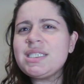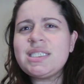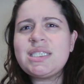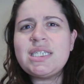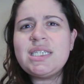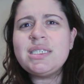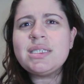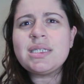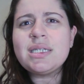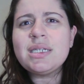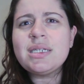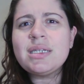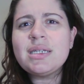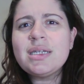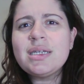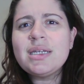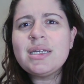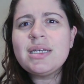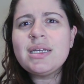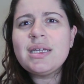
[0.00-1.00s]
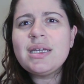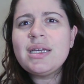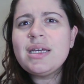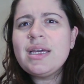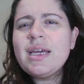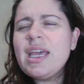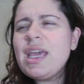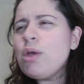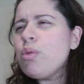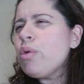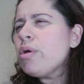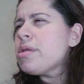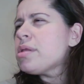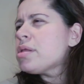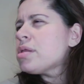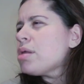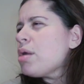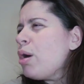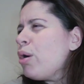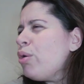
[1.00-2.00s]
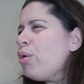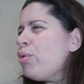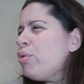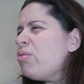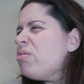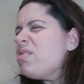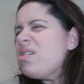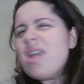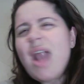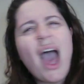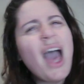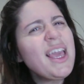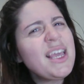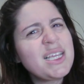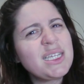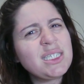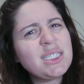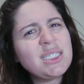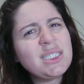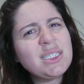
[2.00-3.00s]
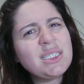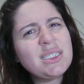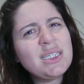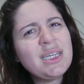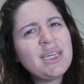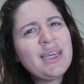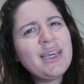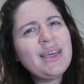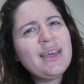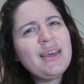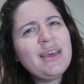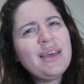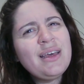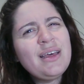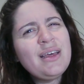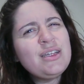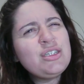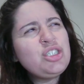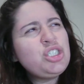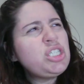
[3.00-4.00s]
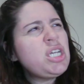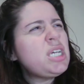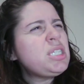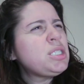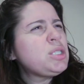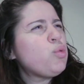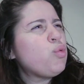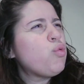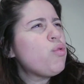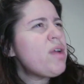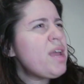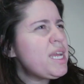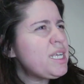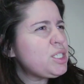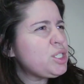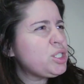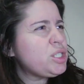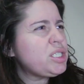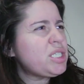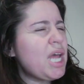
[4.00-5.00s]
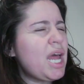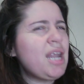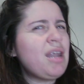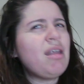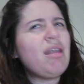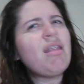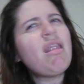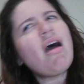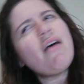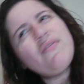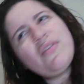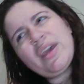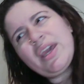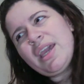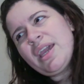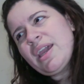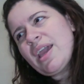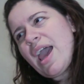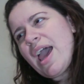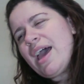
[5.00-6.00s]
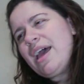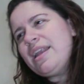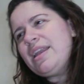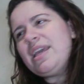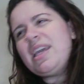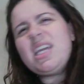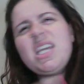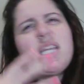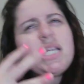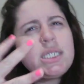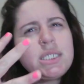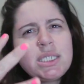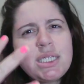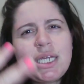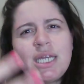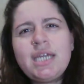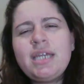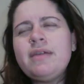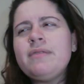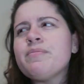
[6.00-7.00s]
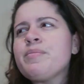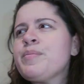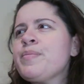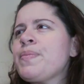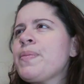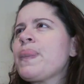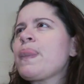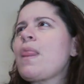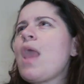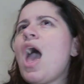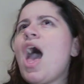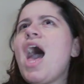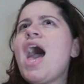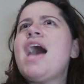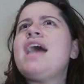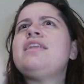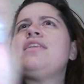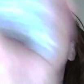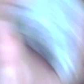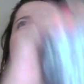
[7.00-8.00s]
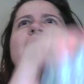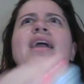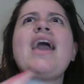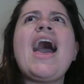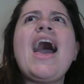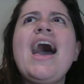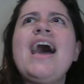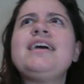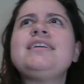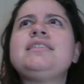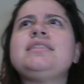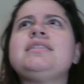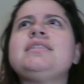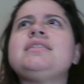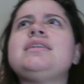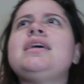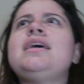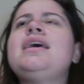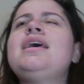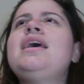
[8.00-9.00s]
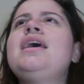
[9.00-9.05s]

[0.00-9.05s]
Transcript: season. It was so nice, just rich and loving and easy. And the cast,